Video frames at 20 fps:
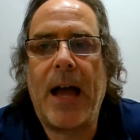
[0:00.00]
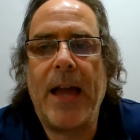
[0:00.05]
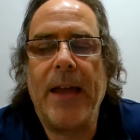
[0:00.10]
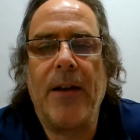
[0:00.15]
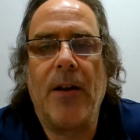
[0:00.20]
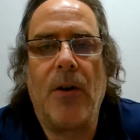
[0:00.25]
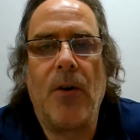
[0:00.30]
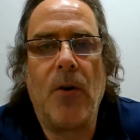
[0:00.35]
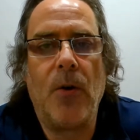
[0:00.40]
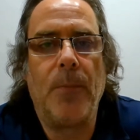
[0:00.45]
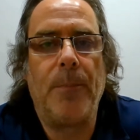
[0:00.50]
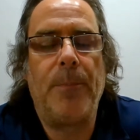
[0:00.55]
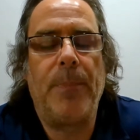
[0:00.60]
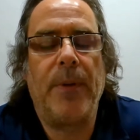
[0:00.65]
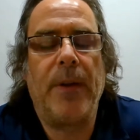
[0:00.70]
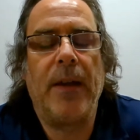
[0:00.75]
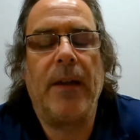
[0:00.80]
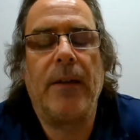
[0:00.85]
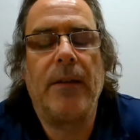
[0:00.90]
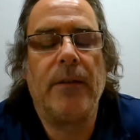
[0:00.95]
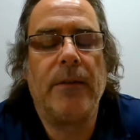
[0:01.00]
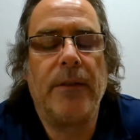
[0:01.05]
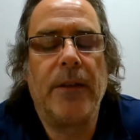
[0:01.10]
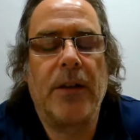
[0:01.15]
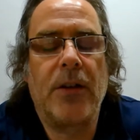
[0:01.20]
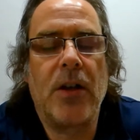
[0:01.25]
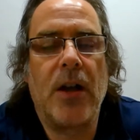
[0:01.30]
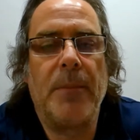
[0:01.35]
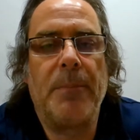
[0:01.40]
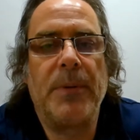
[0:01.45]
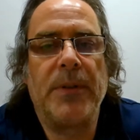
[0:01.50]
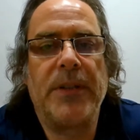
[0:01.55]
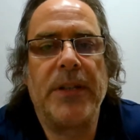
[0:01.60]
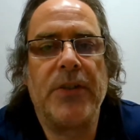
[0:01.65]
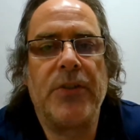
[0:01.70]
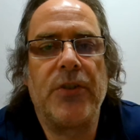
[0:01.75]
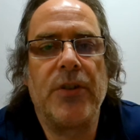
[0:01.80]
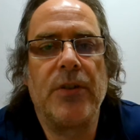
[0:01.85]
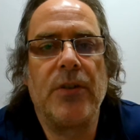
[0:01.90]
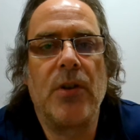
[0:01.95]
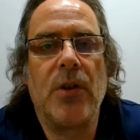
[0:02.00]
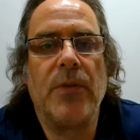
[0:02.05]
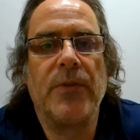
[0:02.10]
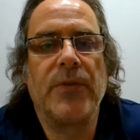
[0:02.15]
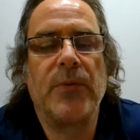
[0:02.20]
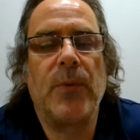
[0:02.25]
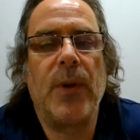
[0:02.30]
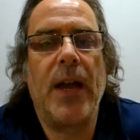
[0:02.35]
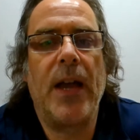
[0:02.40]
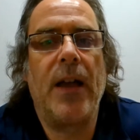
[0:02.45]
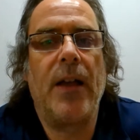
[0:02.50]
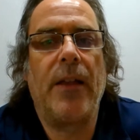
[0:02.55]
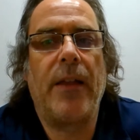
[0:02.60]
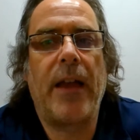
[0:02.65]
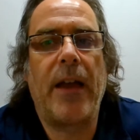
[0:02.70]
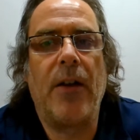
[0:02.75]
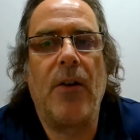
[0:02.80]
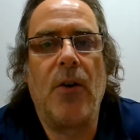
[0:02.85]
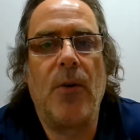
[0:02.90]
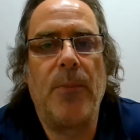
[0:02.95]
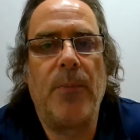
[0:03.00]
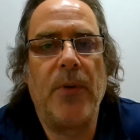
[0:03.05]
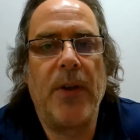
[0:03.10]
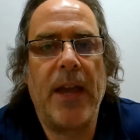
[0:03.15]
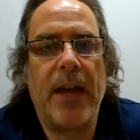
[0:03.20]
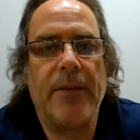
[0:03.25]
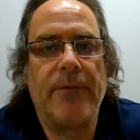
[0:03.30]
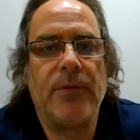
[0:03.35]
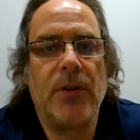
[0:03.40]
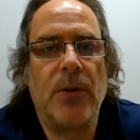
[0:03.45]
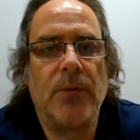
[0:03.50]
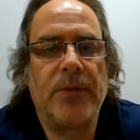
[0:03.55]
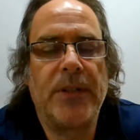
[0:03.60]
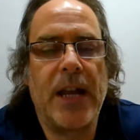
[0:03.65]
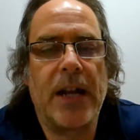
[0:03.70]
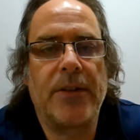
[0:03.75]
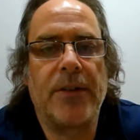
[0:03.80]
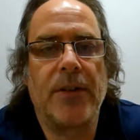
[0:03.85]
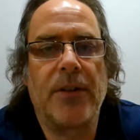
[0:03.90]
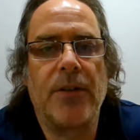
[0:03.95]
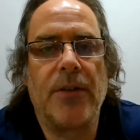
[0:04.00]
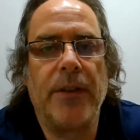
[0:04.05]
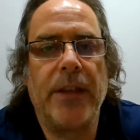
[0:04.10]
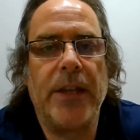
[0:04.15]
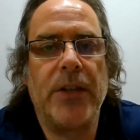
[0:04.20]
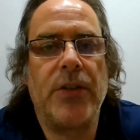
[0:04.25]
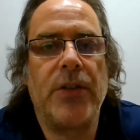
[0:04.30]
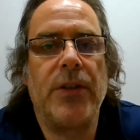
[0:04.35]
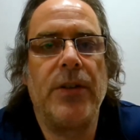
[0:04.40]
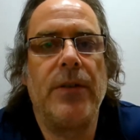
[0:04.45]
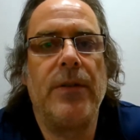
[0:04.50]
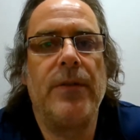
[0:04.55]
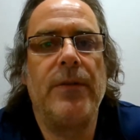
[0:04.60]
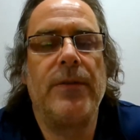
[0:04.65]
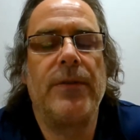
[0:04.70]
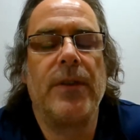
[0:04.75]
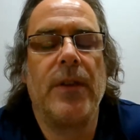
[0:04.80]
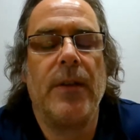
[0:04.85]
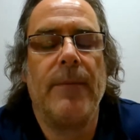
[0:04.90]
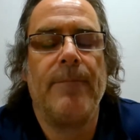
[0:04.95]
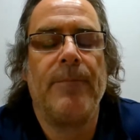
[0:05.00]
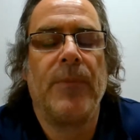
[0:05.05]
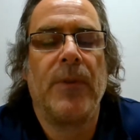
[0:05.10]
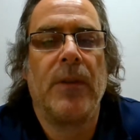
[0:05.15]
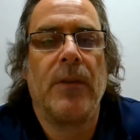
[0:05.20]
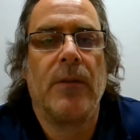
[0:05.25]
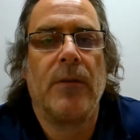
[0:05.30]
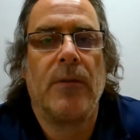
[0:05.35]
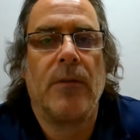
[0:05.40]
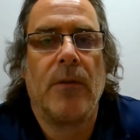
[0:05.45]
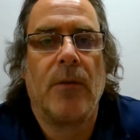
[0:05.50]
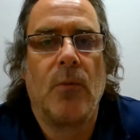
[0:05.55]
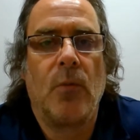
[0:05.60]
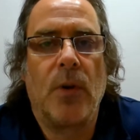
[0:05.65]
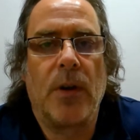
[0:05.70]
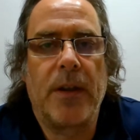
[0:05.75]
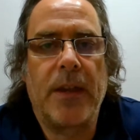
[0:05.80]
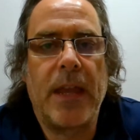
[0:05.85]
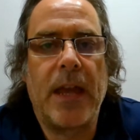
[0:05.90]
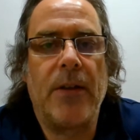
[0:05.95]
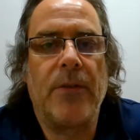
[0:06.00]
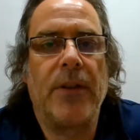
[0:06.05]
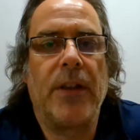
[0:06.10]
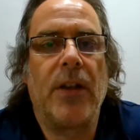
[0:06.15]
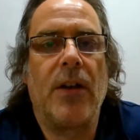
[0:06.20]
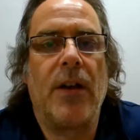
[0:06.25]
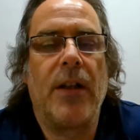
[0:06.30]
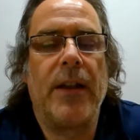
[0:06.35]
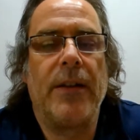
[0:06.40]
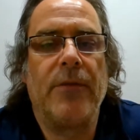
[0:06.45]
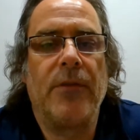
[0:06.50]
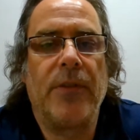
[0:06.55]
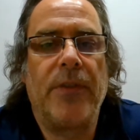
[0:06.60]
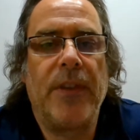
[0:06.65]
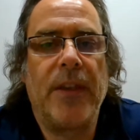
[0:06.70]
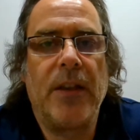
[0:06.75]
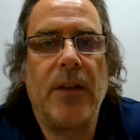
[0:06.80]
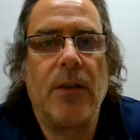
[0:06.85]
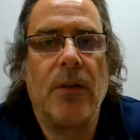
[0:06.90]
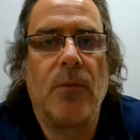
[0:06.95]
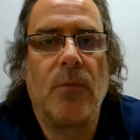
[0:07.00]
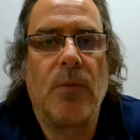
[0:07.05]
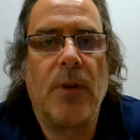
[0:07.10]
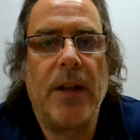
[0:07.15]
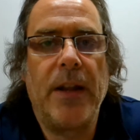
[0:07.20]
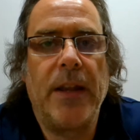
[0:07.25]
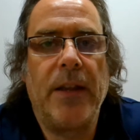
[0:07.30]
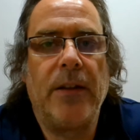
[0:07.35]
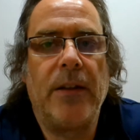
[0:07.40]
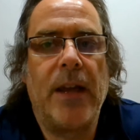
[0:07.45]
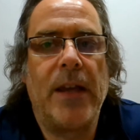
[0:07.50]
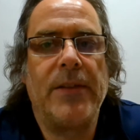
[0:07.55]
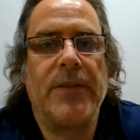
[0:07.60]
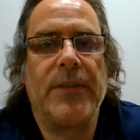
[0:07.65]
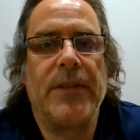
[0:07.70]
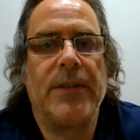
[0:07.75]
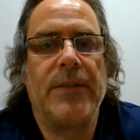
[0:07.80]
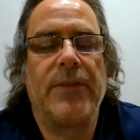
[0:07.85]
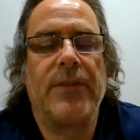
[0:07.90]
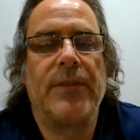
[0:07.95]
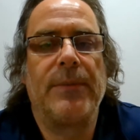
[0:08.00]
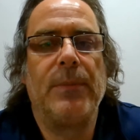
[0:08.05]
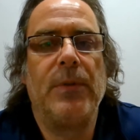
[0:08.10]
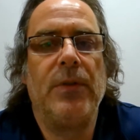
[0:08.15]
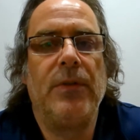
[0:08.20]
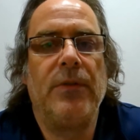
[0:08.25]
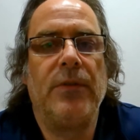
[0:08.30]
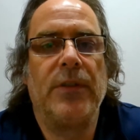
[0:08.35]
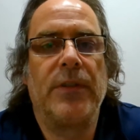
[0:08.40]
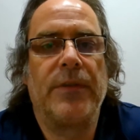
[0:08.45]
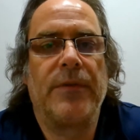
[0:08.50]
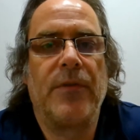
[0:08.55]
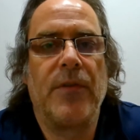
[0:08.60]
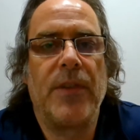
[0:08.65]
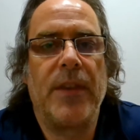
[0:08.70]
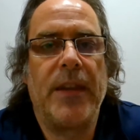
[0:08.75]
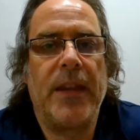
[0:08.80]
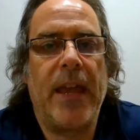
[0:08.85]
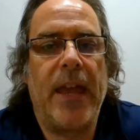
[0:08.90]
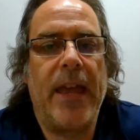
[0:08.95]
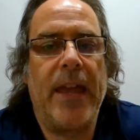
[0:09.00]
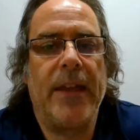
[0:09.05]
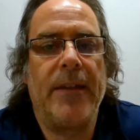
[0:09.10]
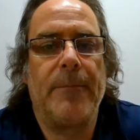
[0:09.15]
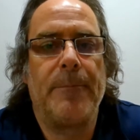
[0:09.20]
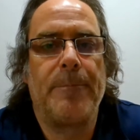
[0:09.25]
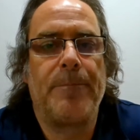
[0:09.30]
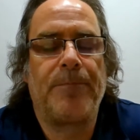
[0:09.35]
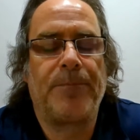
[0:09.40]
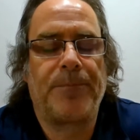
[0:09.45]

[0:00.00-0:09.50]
hope the competition goes well. I hope we have no technical issues. We're counting on everything running nice and smooth for the day.